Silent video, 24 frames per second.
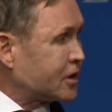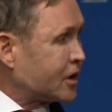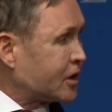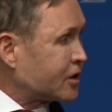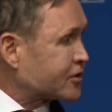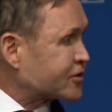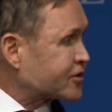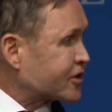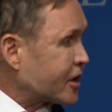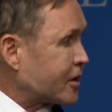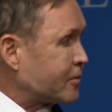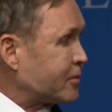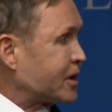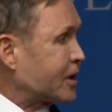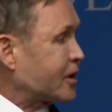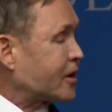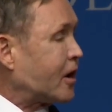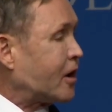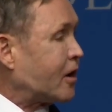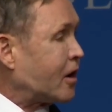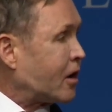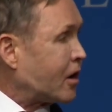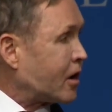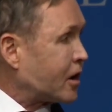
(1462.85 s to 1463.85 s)
Sammy
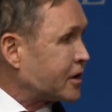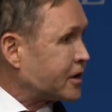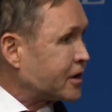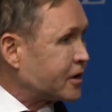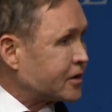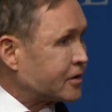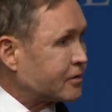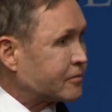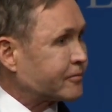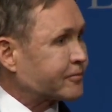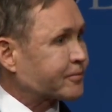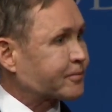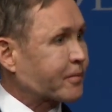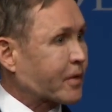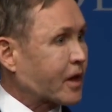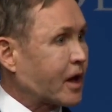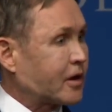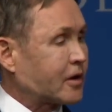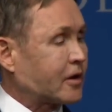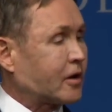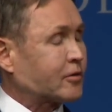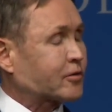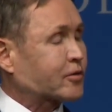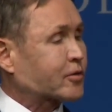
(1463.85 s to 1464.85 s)
Kahn and
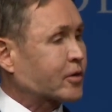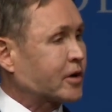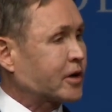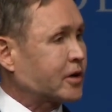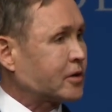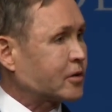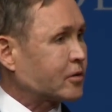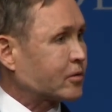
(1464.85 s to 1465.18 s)
Adolf Green,